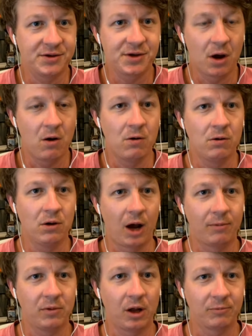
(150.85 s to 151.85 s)
so
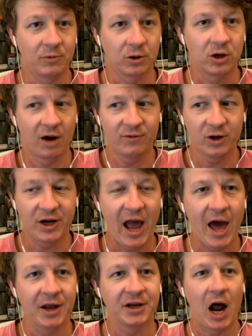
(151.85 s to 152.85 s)
I'm I'm recovering
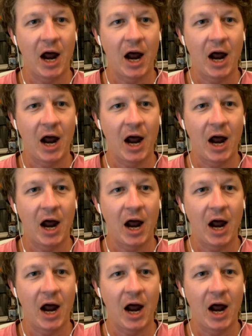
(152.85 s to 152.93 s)
addict.